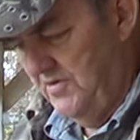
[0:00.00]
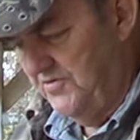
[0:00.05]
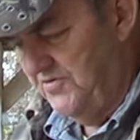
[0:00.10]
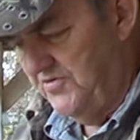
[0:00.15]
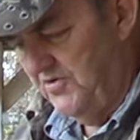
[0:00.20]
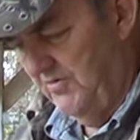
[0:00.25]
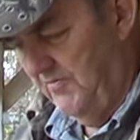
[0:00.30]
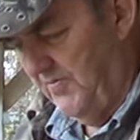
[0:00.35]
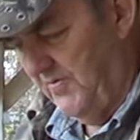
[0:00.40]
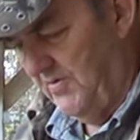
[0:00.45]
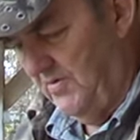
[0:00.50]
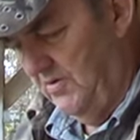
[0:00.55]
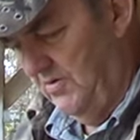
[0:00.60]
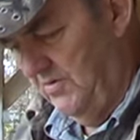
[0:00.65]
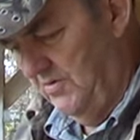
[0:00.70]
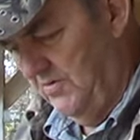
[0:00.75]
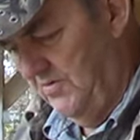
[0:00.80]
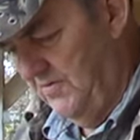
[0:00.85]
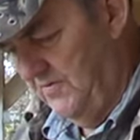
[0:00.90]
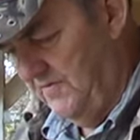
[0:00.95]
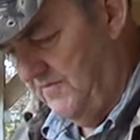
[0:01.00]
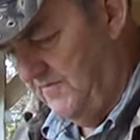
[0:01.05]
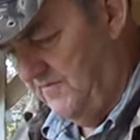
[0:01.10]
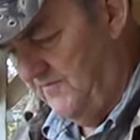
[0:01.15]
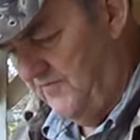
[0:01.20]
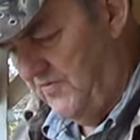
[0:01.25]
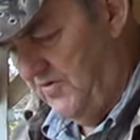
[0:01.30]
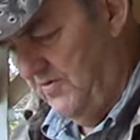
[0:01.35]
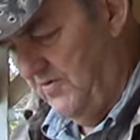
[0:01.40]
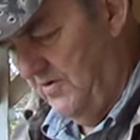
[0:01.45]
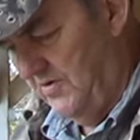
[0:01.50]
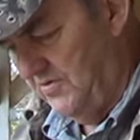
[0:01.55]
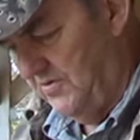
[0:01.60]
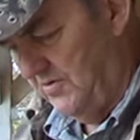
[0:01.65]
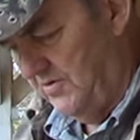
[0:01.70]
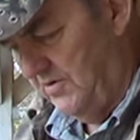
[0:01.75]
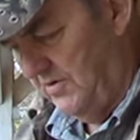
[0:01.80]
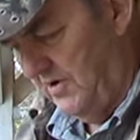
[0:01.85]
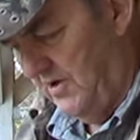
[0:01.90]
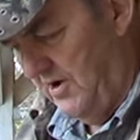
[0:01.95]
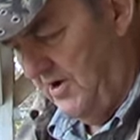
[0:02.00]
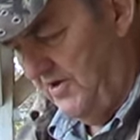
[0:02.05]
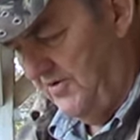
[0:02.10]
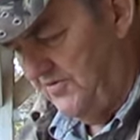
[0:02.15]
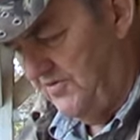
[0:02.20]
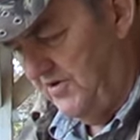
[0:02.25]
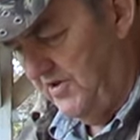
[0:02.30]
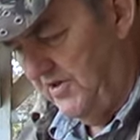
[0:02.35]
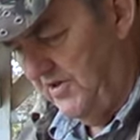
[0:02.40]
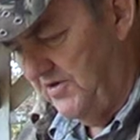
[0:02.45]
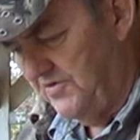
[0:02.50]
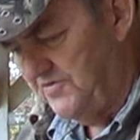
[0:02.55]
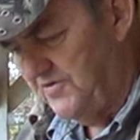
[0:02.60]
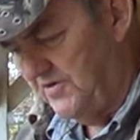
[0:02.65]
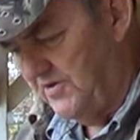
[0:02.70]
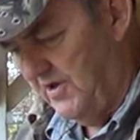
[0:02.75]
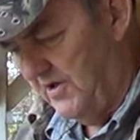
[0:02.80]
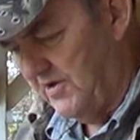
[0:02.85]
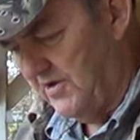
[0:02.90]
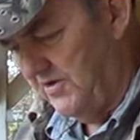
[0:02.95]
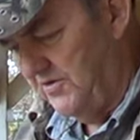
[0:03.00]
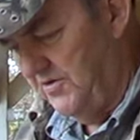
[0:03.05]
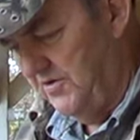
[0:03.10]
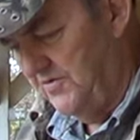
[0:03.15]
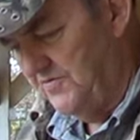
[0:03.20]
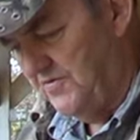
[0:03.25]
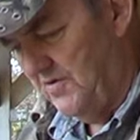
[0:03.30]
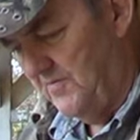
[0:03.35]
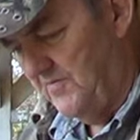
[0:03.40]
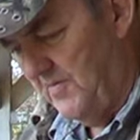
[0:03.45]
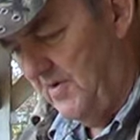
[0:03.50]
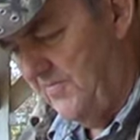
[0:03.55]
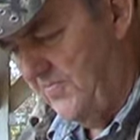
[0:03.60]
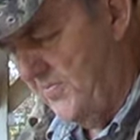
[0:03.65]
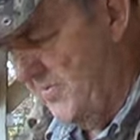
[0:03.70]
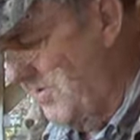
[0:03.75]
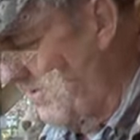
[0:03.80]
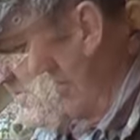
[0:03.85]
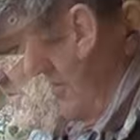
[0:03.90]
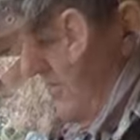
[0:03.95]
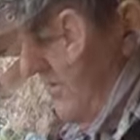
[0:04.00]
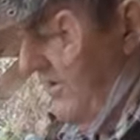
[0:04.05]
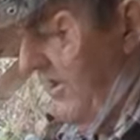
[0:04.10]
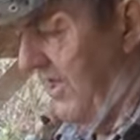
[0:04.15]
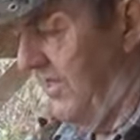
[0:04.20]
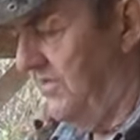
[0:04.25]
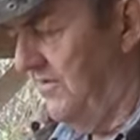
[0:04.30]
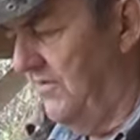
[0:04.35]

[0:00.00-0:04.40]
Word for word: super glue and a few other little odds and ends that I can use on my project.